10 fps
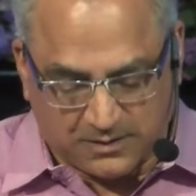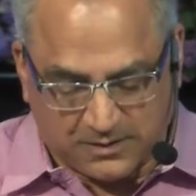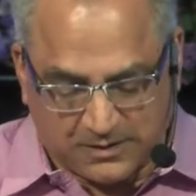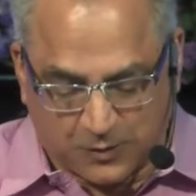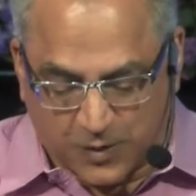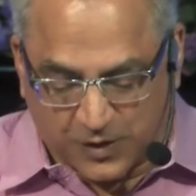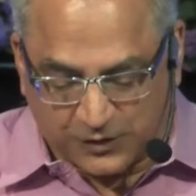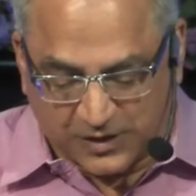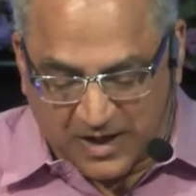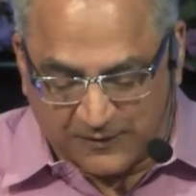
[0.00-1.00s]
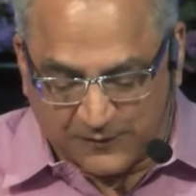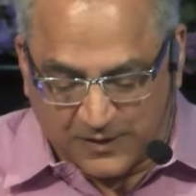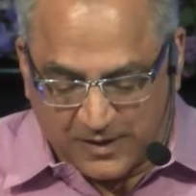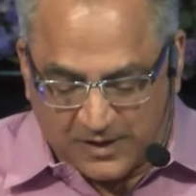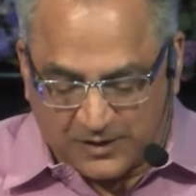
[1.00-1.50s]
You know, where in your life,
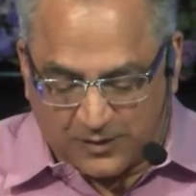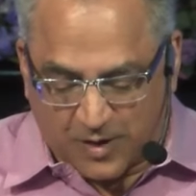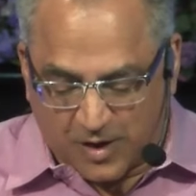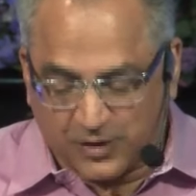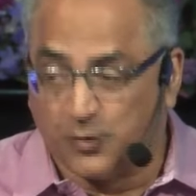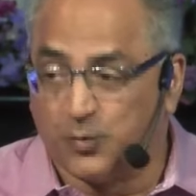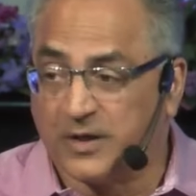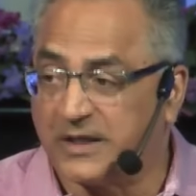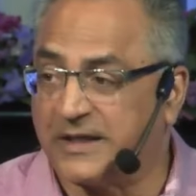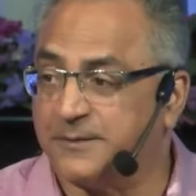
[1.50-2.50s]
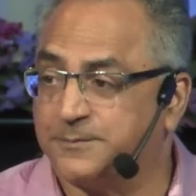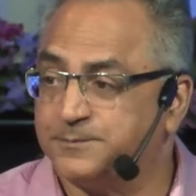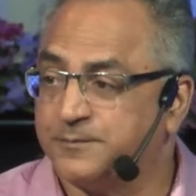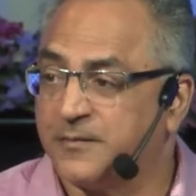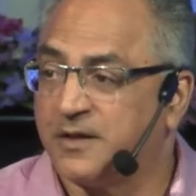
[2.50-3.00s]
you know, are you willing
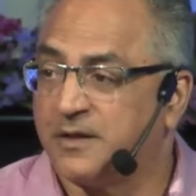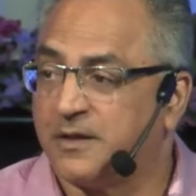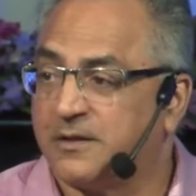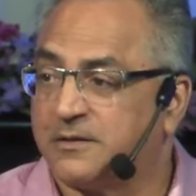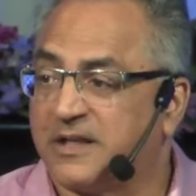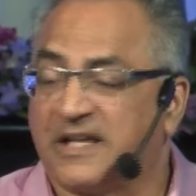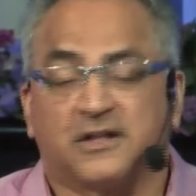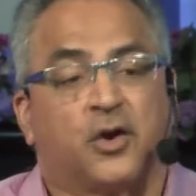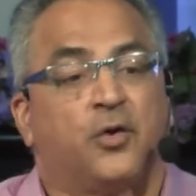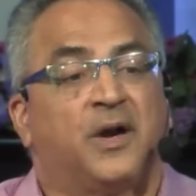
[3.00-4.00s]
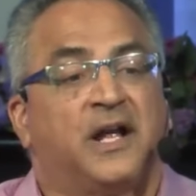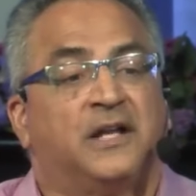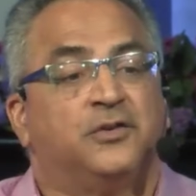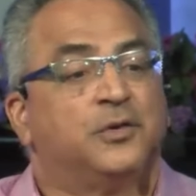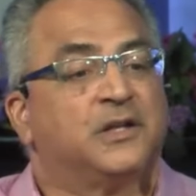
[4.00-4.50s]
to let go and
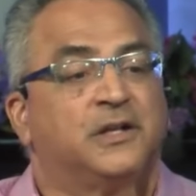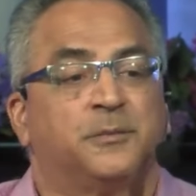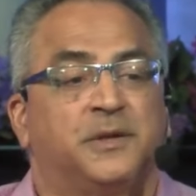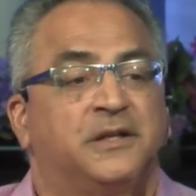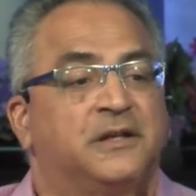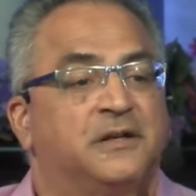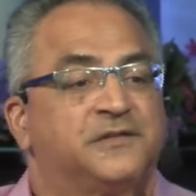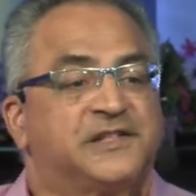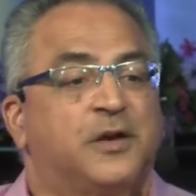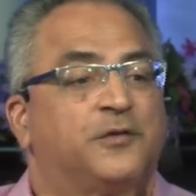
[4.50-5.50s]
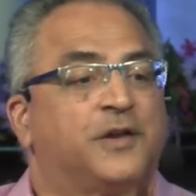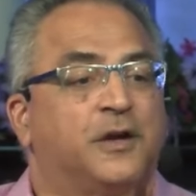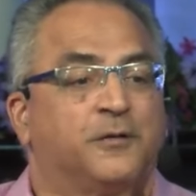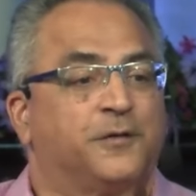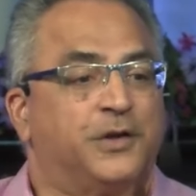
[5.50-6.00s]
do a little bit of self
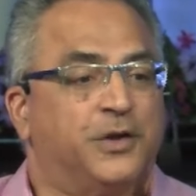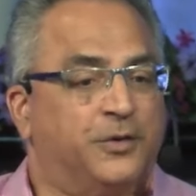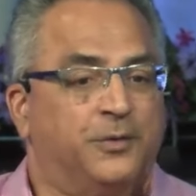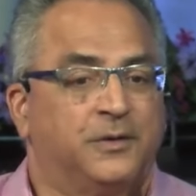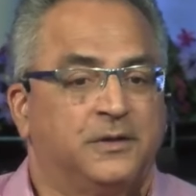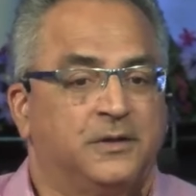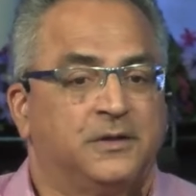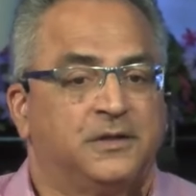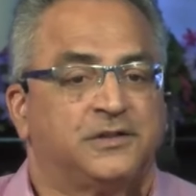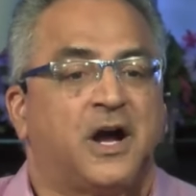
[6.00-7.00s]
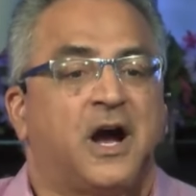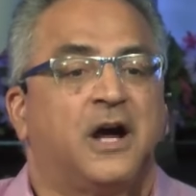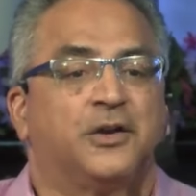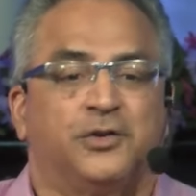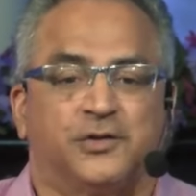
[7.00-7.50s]
care for you, to
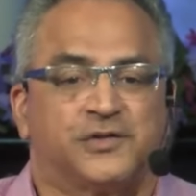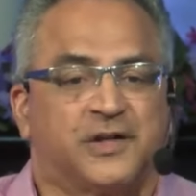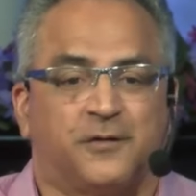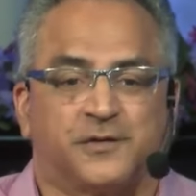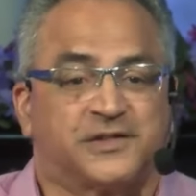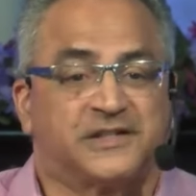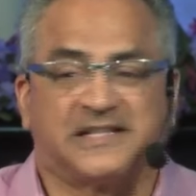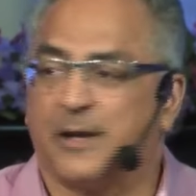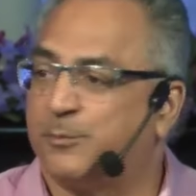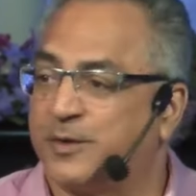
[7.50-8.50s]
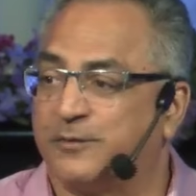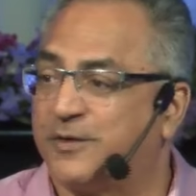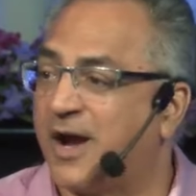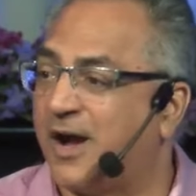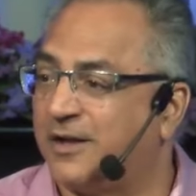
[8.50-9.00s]
honor yourself as the temple of
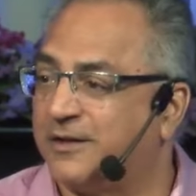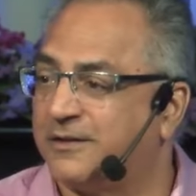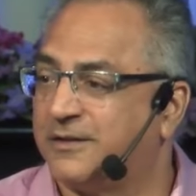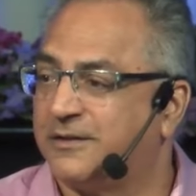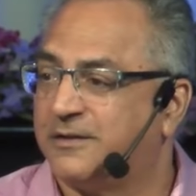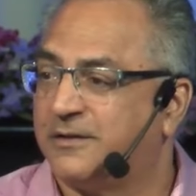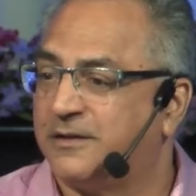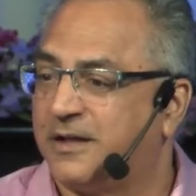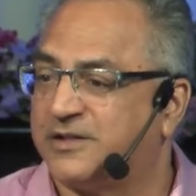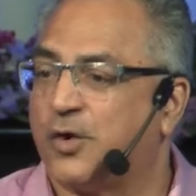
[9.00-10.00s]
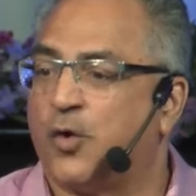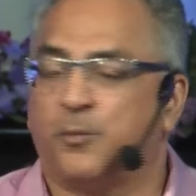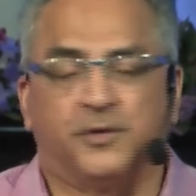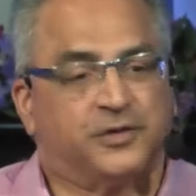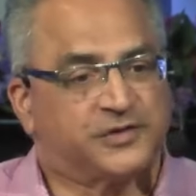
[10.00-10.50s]
God, and to
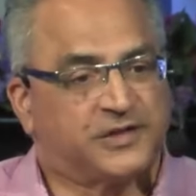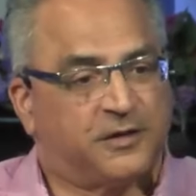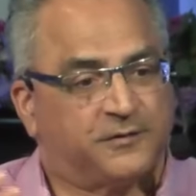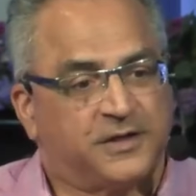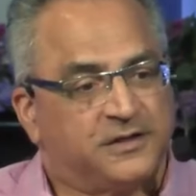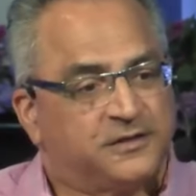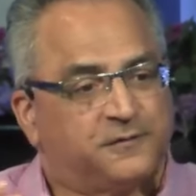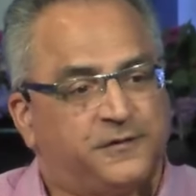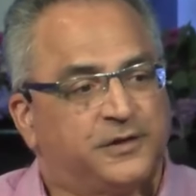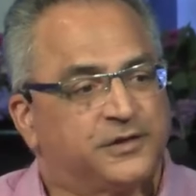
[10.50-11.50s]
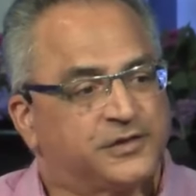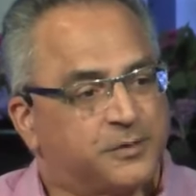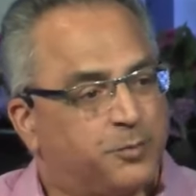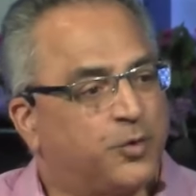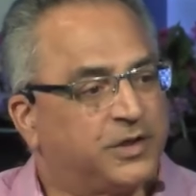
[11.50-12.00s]
open yourself to feel the
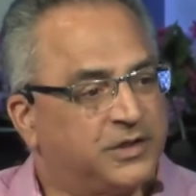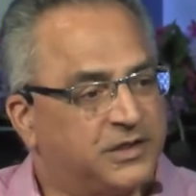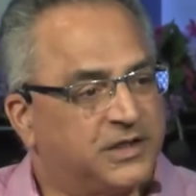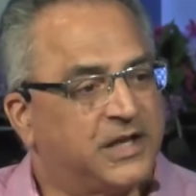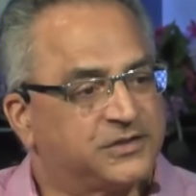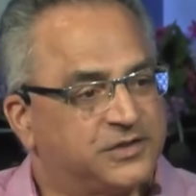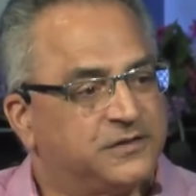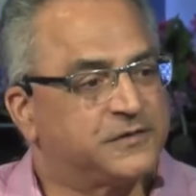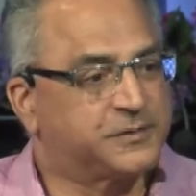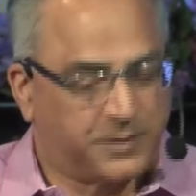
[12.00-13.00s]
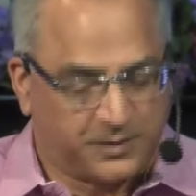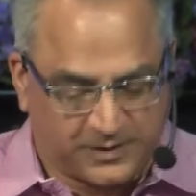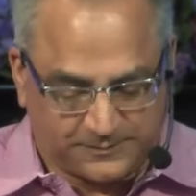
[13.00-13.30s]
support and connection of spirit.